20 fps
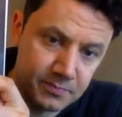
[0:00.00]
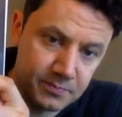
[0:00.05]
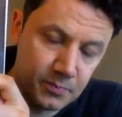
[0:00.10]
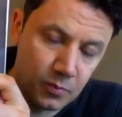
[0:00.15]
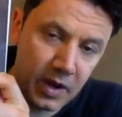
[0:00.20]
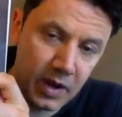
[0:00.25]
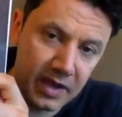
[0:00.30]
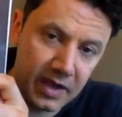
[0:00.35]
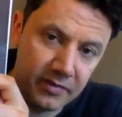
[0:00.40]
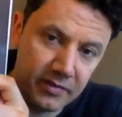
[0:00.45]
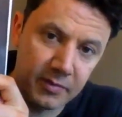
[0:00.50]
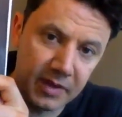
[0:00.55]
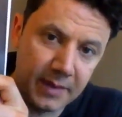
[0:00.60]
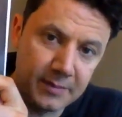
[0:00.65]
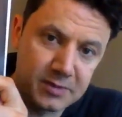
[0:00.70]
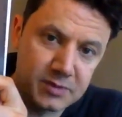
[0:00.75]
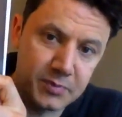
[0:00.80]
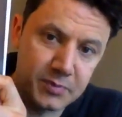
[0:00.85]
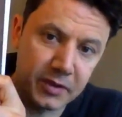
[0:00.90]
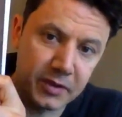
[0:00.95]
way the game
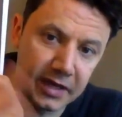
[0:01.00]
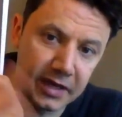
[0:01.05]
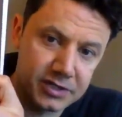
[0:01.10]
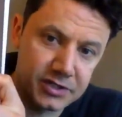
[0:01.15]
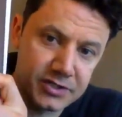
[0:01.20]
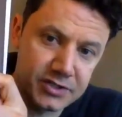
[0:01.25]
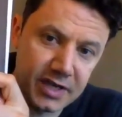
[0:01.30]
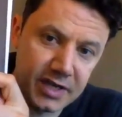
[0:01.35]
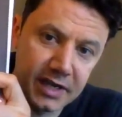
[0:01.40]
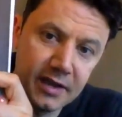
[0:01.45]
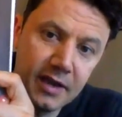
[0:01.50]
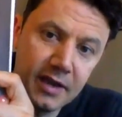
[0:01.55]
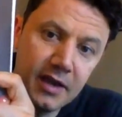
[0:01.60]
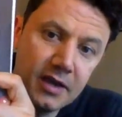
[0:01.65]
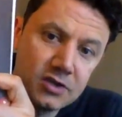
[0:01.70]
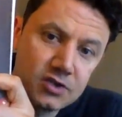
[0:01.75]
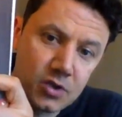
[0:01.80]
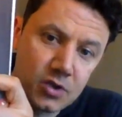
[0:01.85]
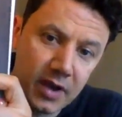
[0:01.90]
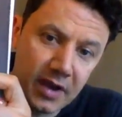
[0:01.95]
is played, I should say.
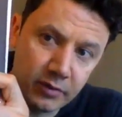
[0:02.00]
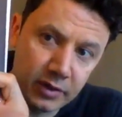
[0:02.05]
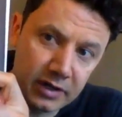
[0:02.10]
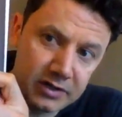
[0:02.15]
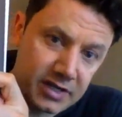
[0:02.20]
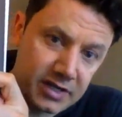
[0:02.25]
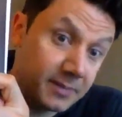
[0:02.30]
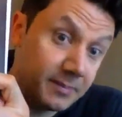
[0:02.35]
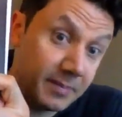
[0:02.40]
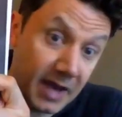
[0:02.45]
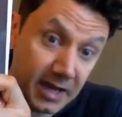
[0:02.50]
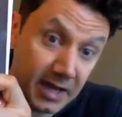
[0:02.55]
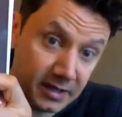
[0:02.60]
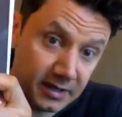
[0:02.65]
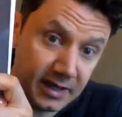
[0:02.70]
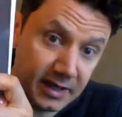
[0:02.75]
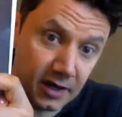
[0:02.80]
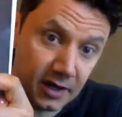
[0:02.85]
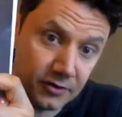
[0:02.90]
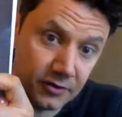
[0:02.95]
So everyone has a companion
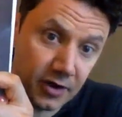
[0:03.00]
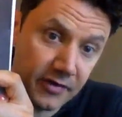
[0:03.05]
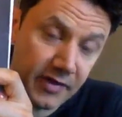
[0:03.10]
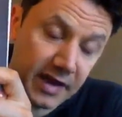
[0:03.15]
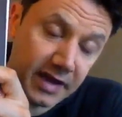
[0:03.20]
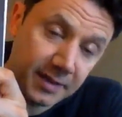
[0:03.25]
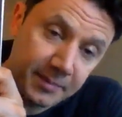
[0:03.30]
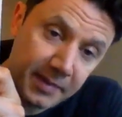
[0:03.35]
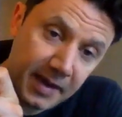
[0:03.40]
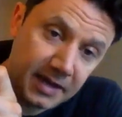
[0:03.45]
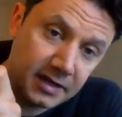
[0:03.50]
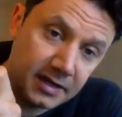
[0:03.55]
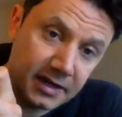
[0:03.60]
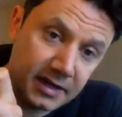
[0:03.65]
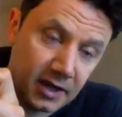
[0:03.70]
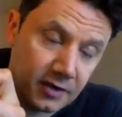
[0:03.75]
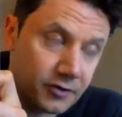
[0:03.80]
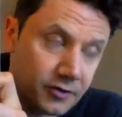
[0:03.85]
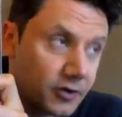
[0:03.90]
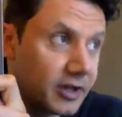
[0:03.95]
character, and that companion
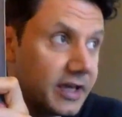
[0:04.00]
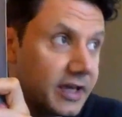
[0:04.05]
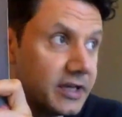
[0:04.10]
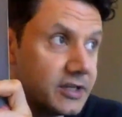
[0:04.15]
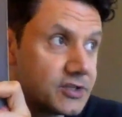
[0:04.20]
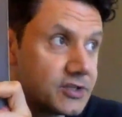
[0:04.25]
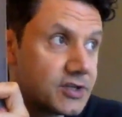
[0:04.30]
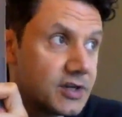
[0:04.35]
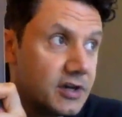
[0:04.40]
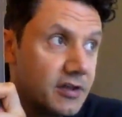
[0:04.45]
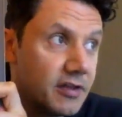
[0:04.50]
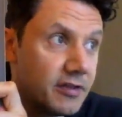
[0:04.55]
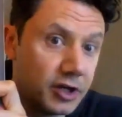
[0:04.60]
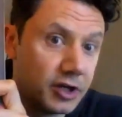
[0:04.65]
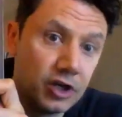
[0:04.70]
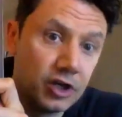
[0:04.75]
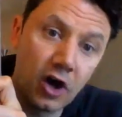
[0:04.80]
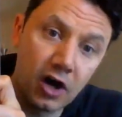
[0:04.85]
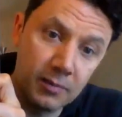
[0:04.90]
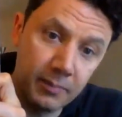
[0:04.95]
character is the
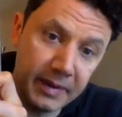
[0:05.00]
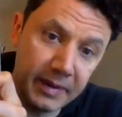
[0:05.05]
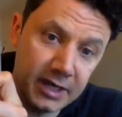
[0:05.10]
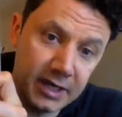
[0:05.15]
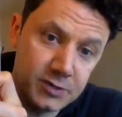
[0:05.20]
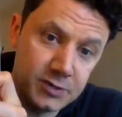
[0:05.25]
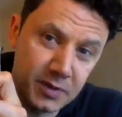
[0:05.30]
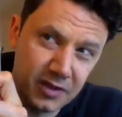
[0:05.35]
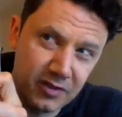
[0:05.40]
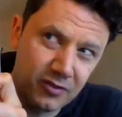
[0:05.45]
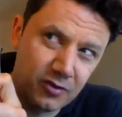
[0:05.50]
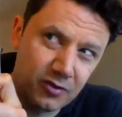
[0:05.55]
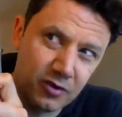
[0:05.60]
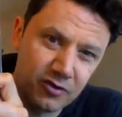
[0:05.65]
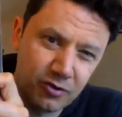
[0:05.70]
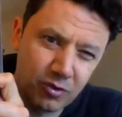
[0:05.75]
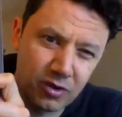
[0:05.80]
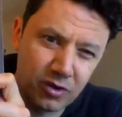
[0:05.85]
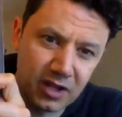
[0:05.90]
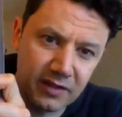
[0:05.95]
non-mage, but it's
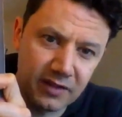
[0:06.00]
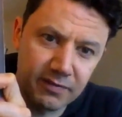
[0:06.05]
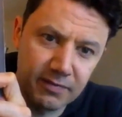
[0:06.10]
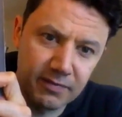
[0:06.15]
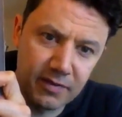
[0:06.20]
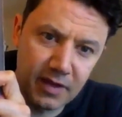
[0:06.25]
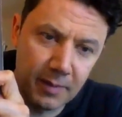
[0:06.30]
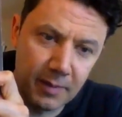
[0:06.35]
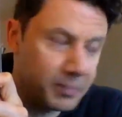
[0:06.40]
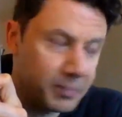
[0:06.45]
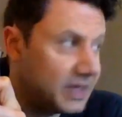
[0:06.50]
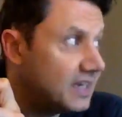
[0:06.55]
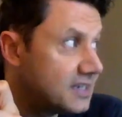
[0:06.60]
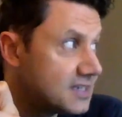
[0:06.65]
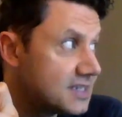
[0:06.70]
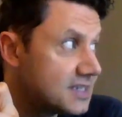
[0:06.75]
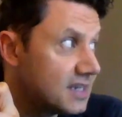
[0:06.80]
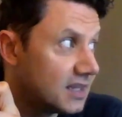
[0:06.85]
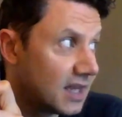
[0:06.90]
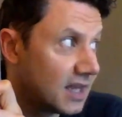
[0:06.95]
sort of like a
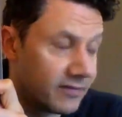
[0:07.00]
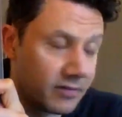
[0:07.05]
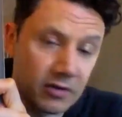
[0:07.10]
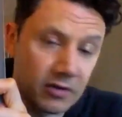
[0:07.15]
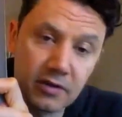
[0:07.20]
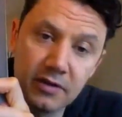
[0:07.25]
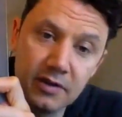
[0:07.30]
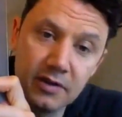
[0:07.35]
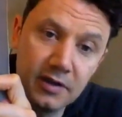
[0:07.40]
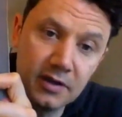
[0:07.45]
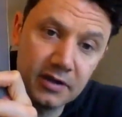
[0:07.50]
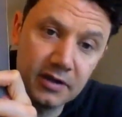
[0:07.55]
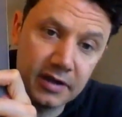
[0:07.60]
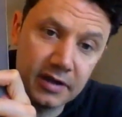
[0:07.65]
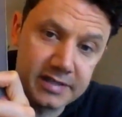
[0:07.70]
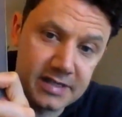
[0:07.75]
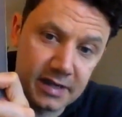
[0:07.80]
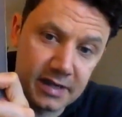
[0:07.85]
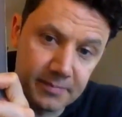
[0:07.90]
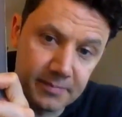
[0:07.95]
PC level.
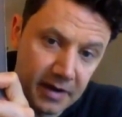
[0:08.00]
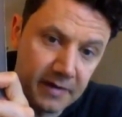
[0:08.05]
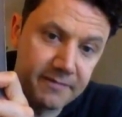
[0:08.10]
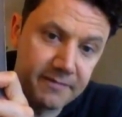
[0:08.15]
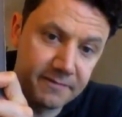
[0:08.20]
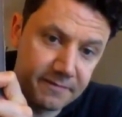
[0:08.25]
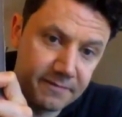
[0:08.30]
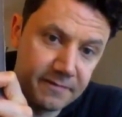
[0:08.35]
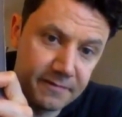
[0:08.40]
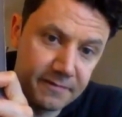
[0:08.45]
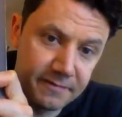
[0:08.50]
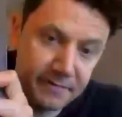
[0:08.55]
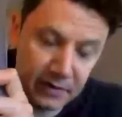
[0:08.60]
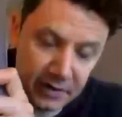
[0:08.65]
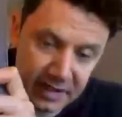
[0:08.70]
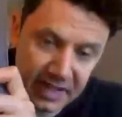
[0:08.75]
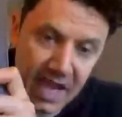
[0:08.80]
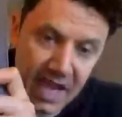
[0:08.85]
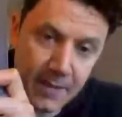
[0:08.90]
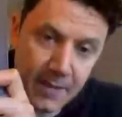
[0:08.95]
It's a fairly
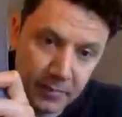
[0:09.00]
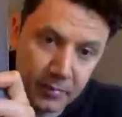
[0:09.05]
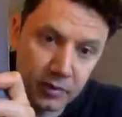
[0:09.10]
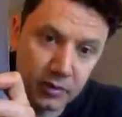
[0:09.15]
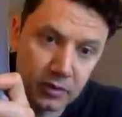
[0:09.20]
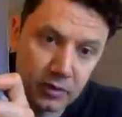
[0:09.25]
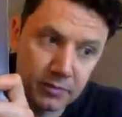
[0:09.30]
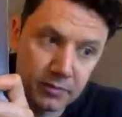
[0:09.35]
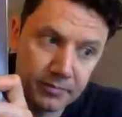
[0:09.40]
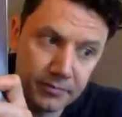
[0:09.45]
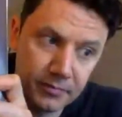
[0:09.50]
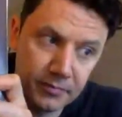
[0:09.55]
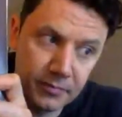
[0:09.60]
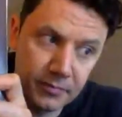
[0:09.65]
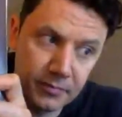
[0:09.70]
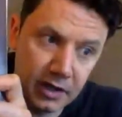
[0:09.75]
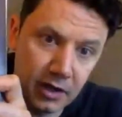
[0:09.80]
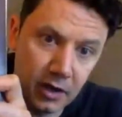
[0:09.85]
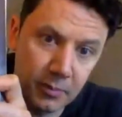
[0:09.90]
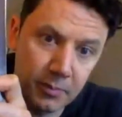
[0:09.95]
capable,
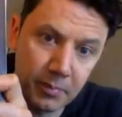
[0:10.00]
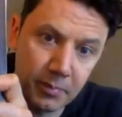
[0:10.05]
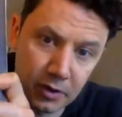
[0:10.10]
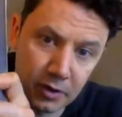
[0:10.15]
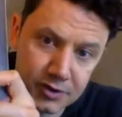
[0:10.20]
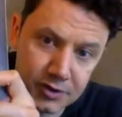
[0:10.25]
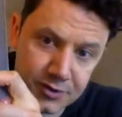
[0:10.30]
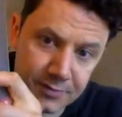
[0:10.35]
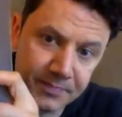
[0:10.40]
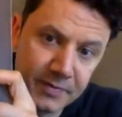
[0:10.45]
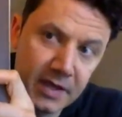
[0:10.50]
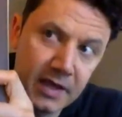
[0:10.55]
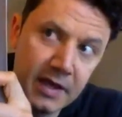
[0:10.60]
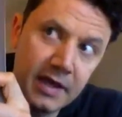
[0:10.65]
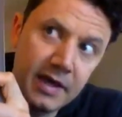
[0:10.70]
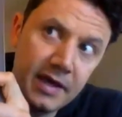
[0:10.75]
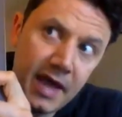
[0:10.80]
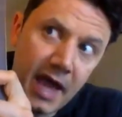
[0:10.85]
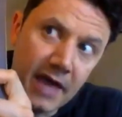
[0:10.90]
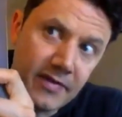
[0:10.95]
you know, person.
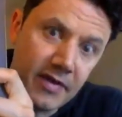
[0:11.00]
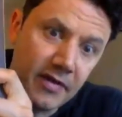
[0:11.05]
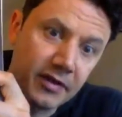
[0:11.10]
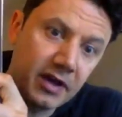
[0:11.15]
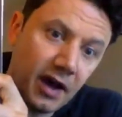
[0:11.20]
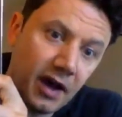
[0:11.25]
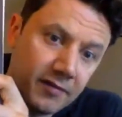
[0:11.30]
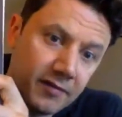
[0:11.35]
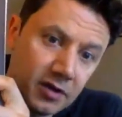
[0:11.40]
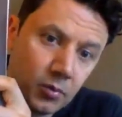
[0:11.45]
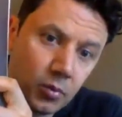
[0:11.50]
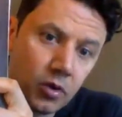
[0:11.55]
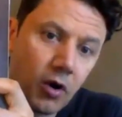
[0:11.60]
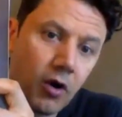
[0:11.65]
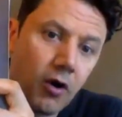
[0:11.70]
And then the covenant will